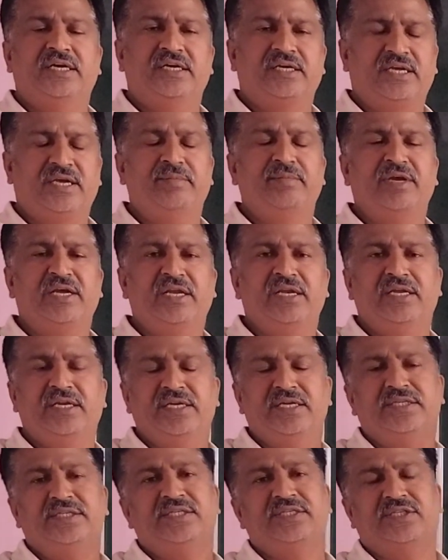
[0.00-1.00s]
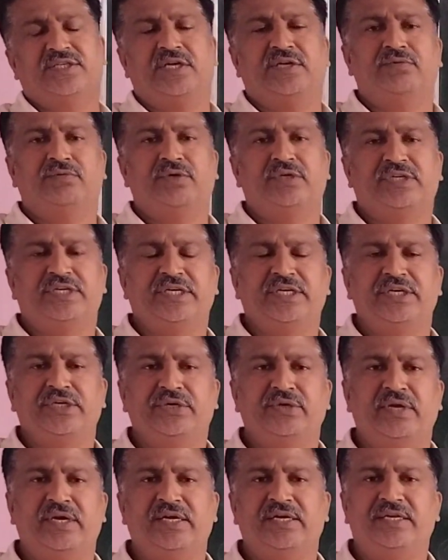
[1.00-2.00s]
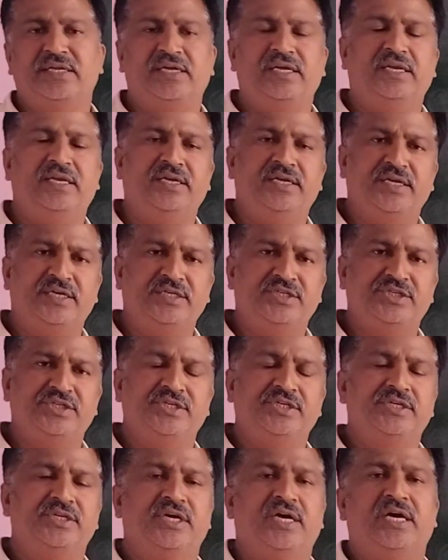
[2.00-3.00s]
chemical energy is converted into electrical energy,